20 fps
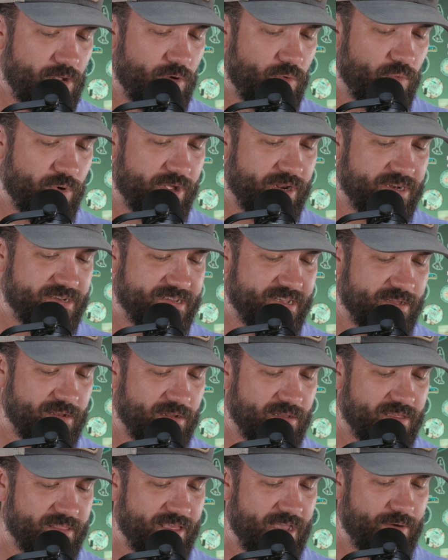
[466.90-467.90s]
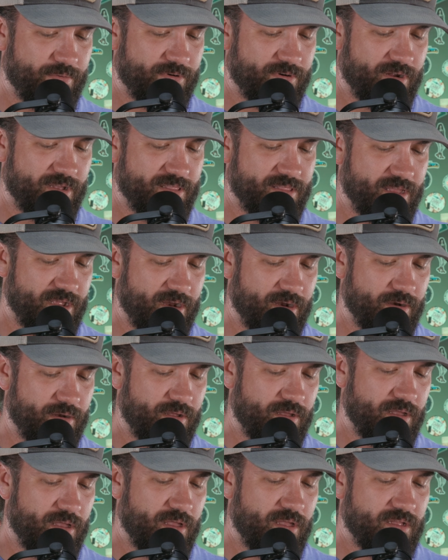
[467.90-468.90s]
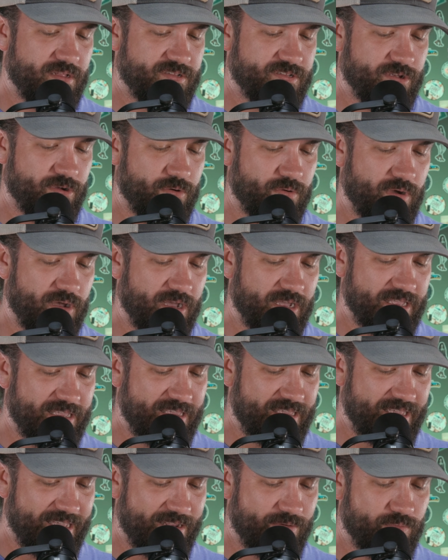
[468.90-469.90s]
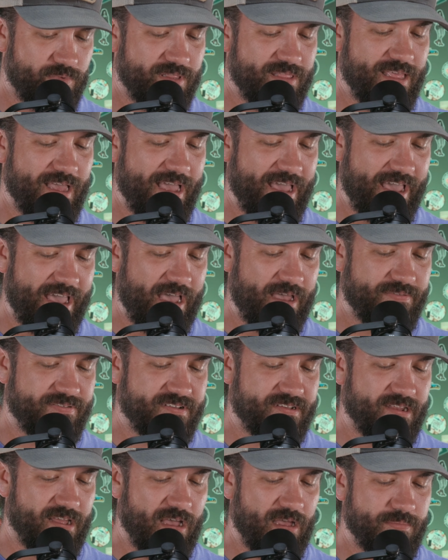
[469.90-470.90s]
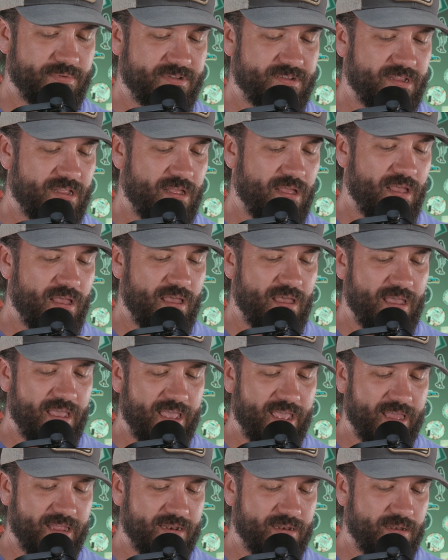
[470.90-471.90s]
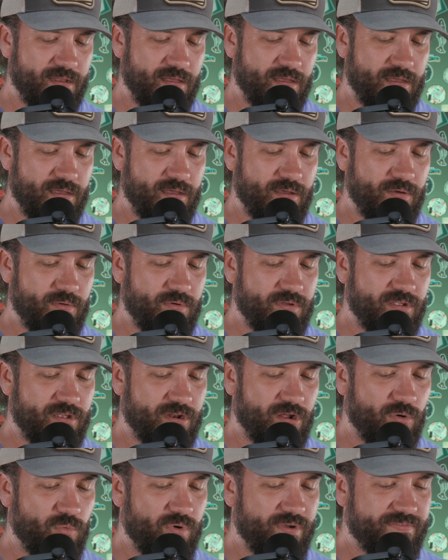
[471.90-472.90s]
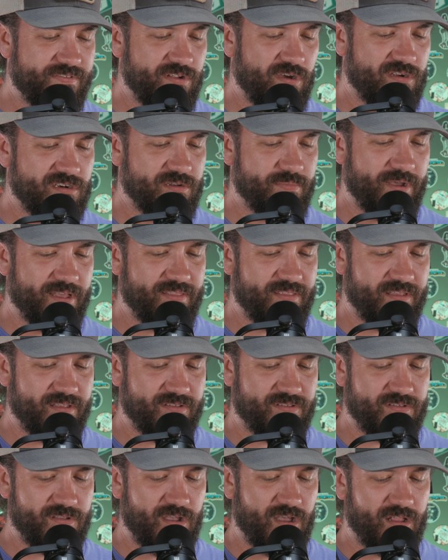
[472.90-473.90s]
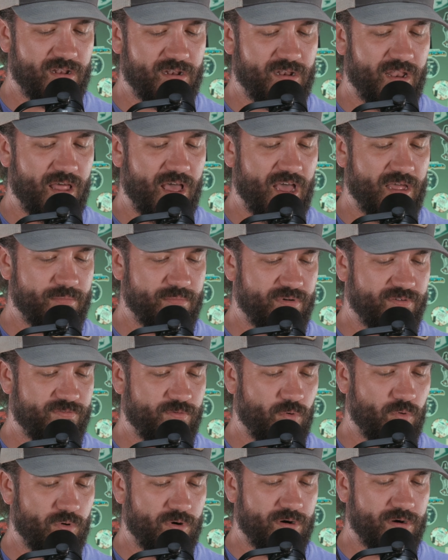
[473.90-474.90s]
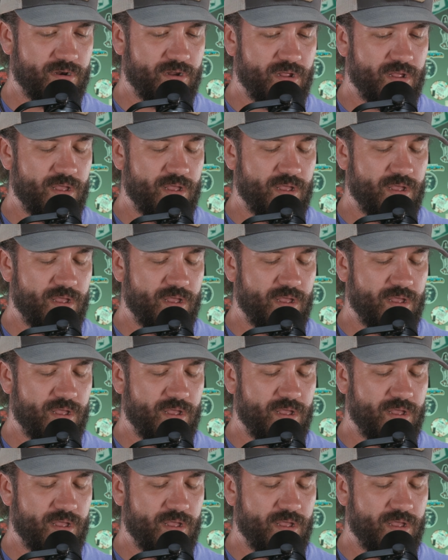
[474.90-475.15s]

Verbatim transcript: We're going to take a look at that one right there. So again with the half stops, and you know we've talked about this a lot before.